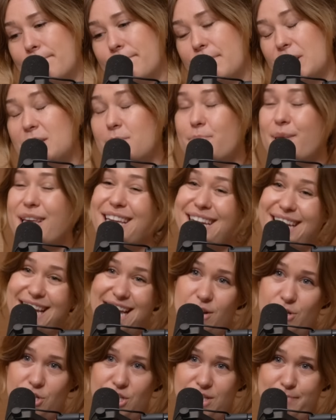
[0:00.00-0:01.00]
But speaking of
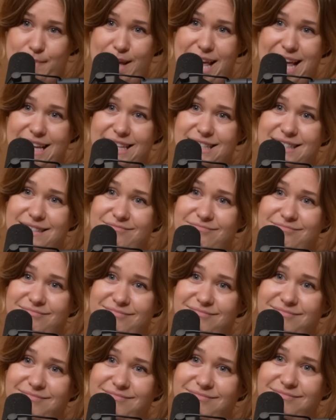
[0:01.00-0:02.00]
couches, Mags.
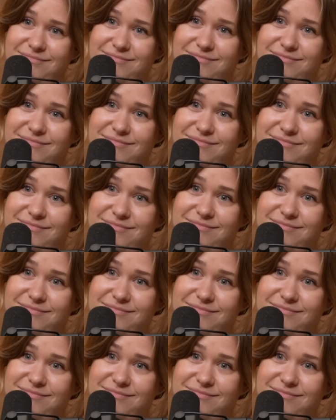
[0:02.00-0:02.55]
How?